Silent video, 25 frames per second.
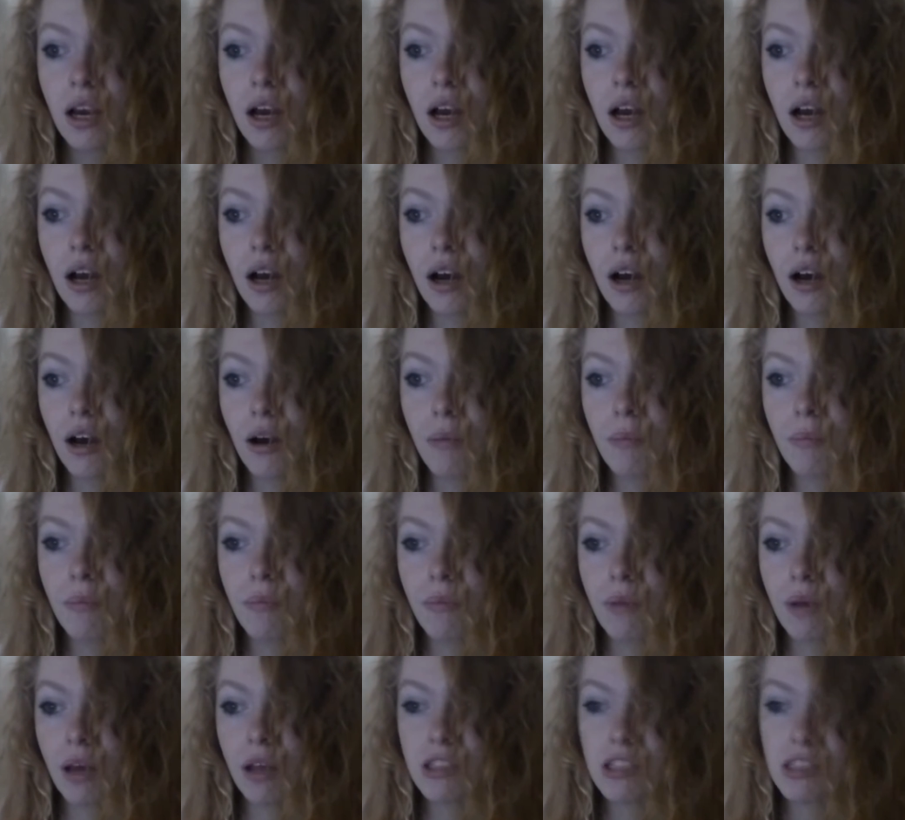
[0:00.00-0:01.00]
And
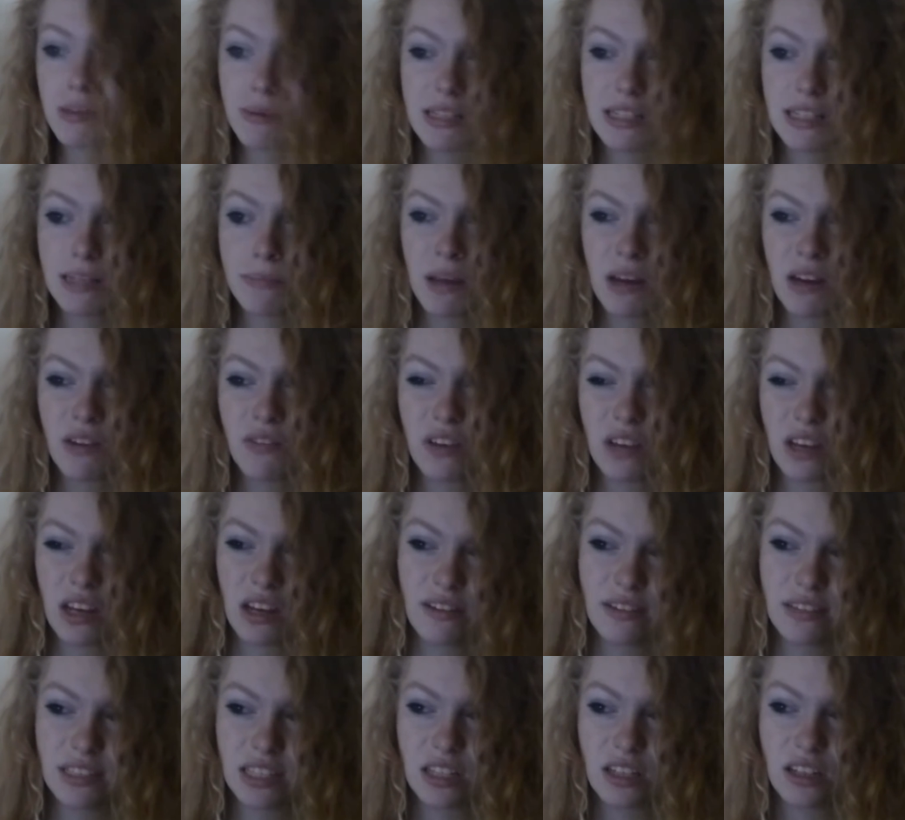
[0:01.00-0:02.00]
so basically the benefit
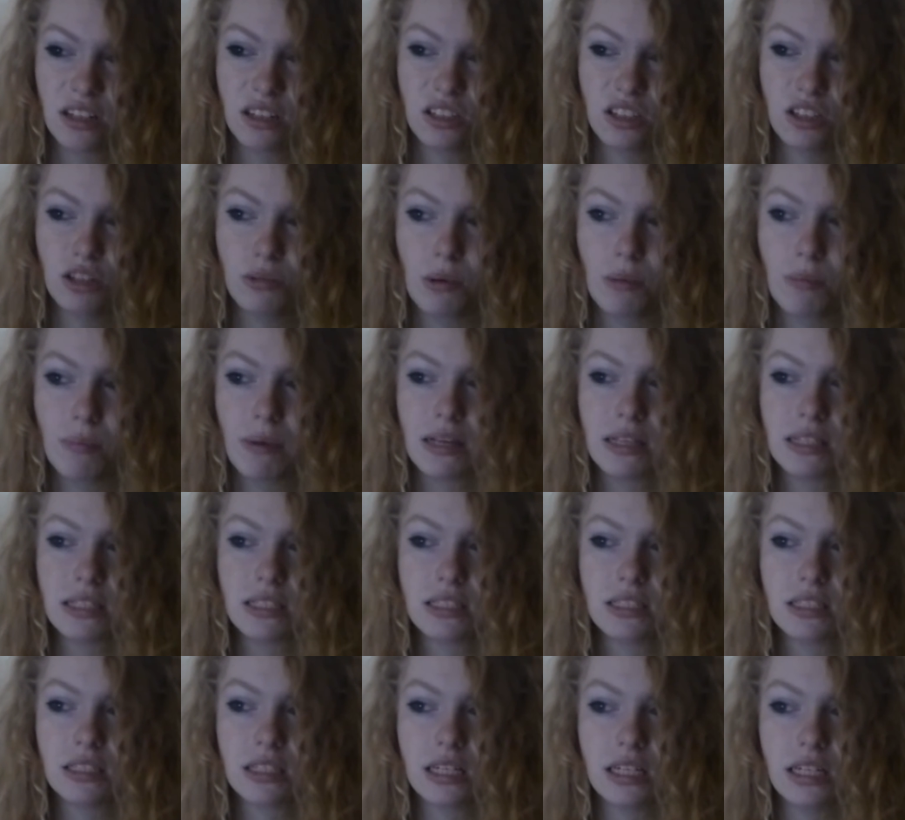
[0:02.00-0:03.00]
here is that the consumer
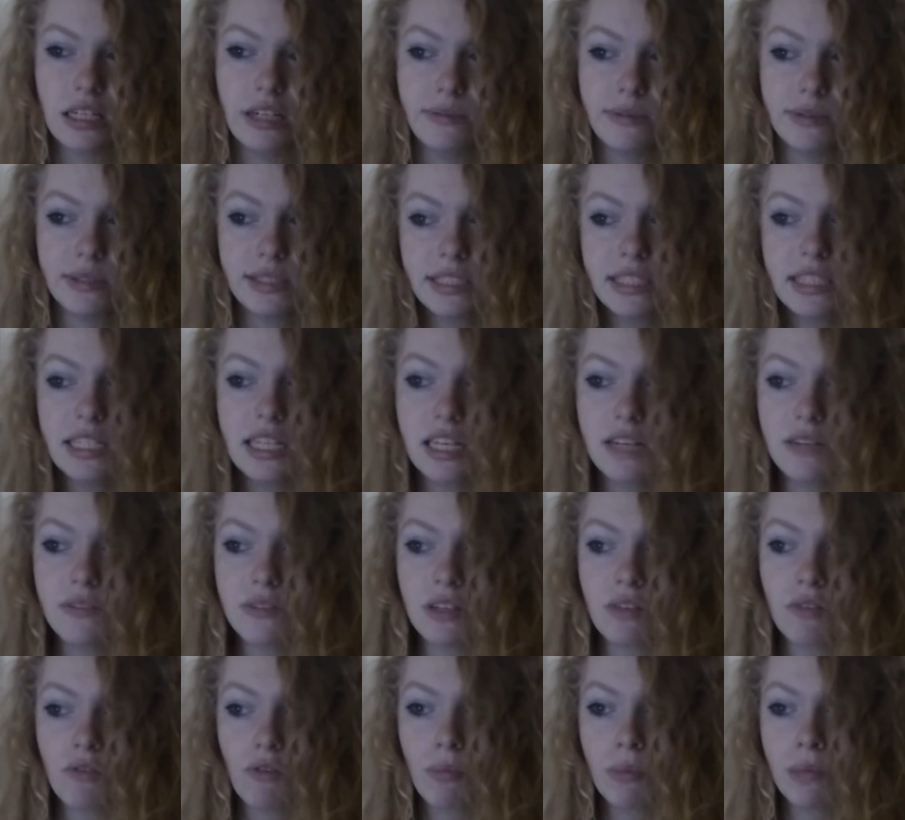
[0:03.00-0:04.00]
basically receives
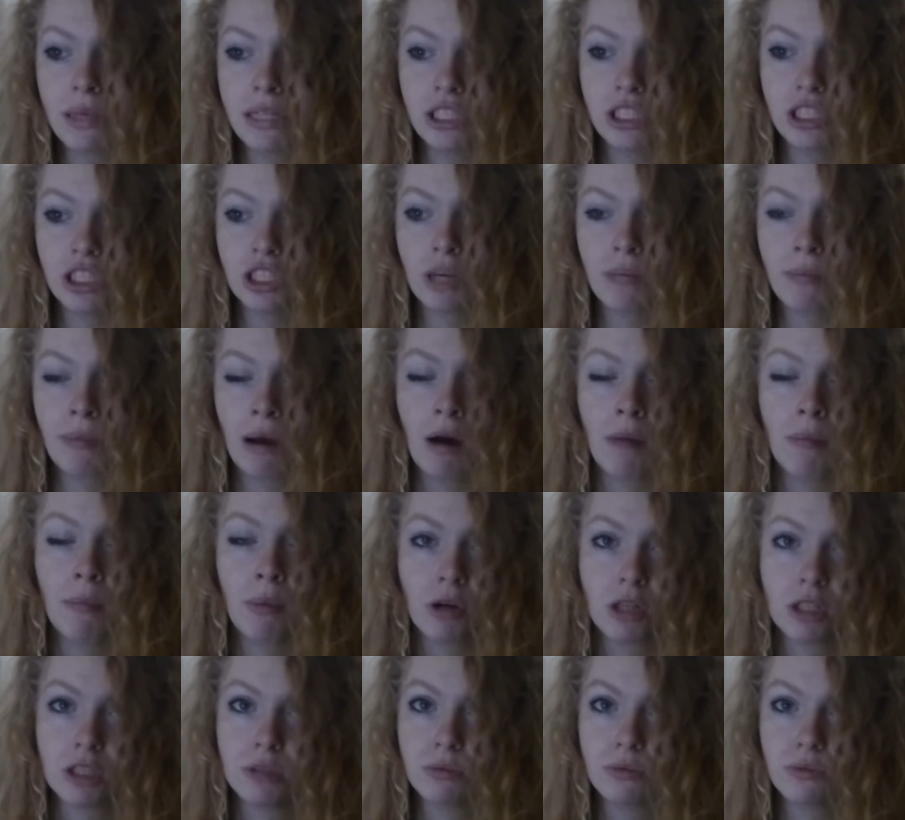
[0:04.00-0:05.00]
information about a
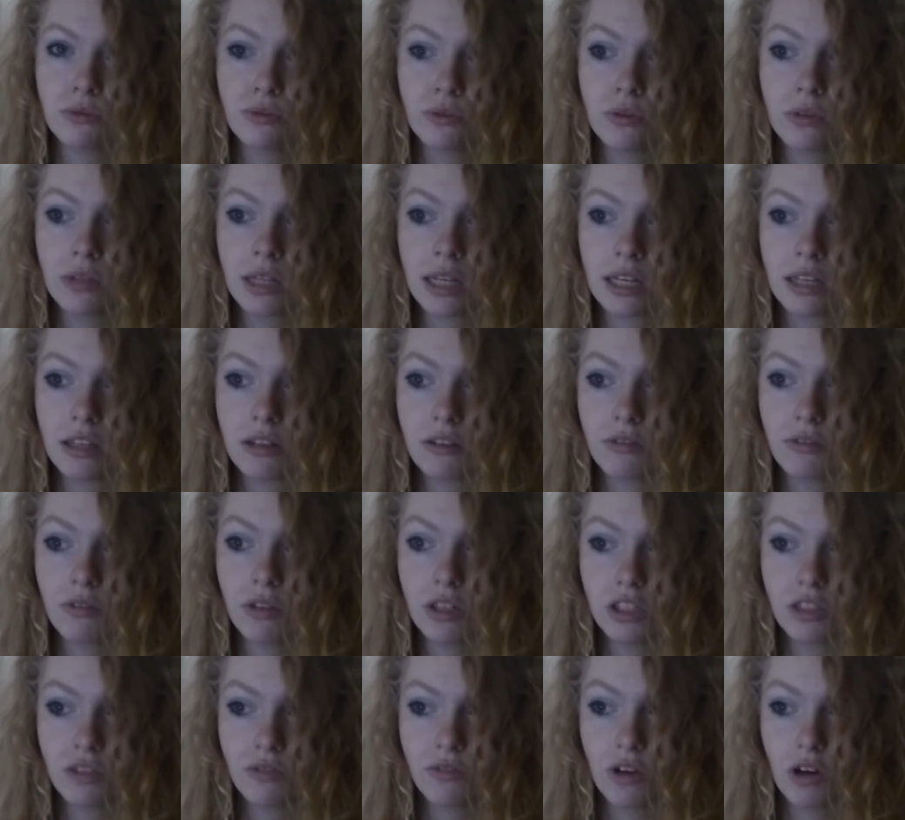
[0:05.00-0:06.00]
possible full-length
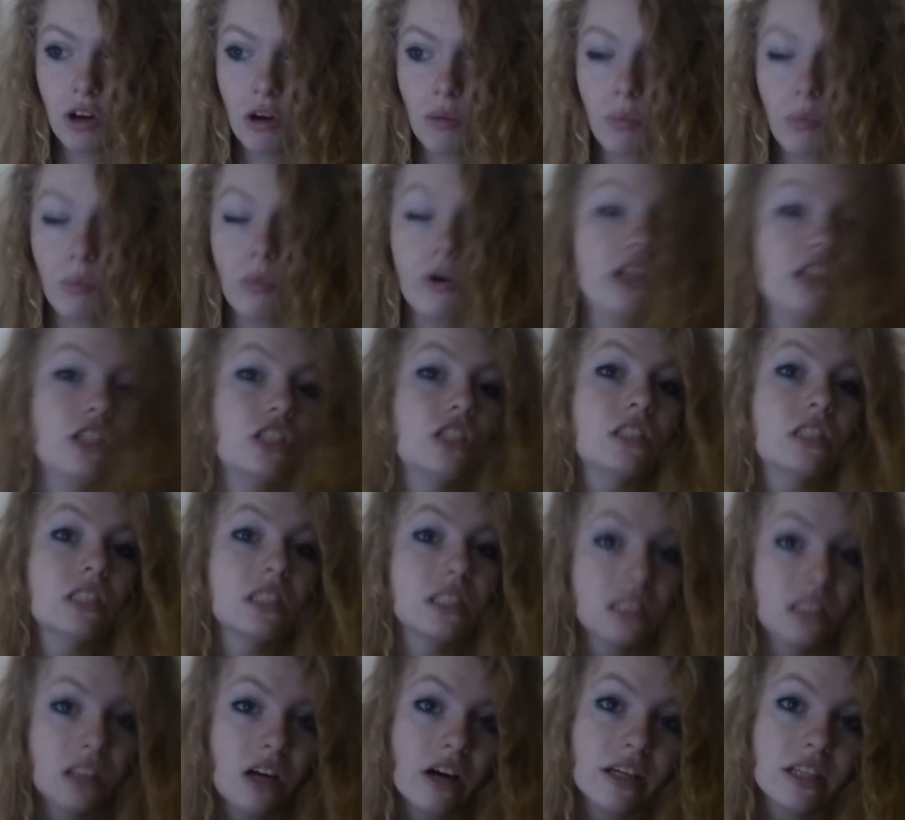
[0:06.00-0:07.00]
feature film, which is
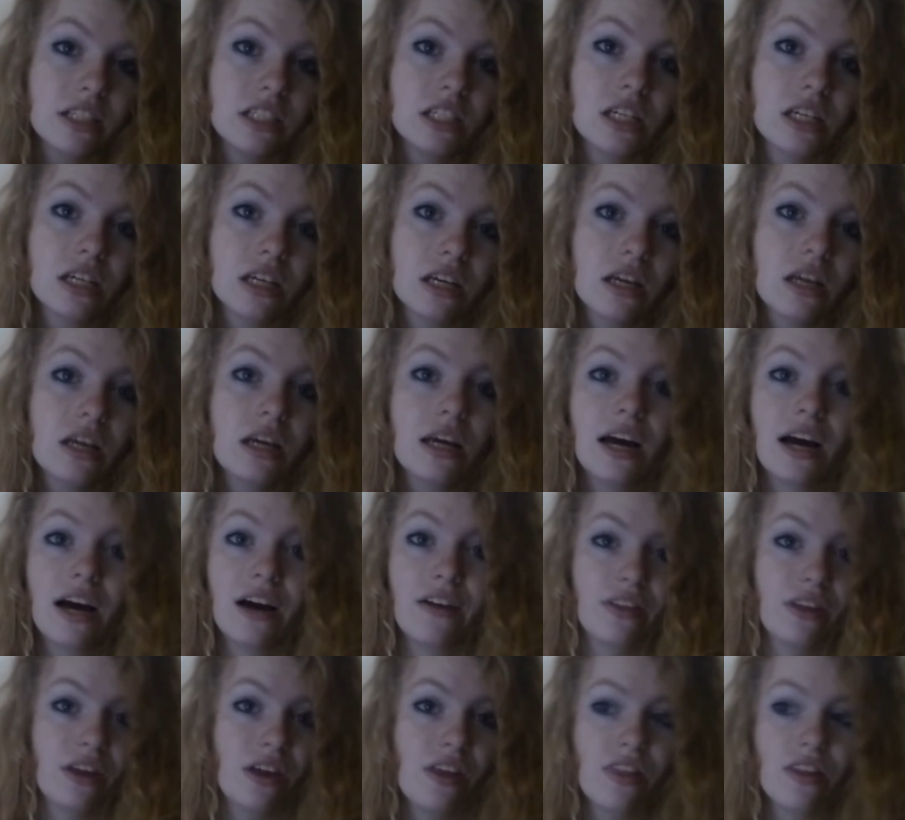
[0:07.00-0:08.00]
exciting
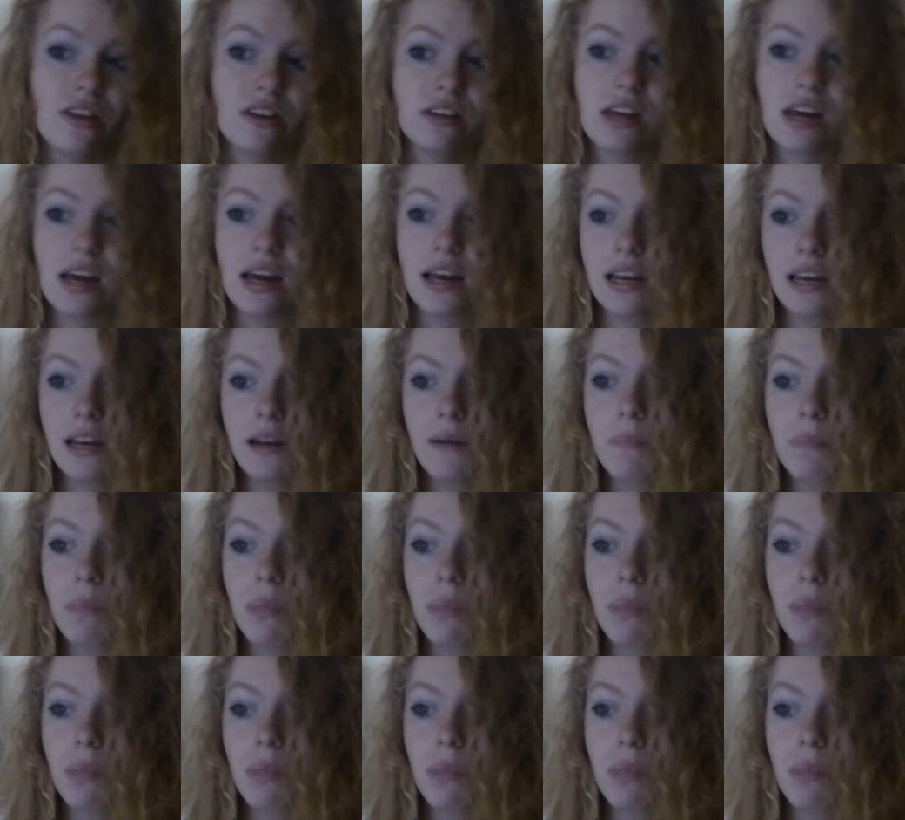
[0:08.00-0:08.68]
at the end of the day.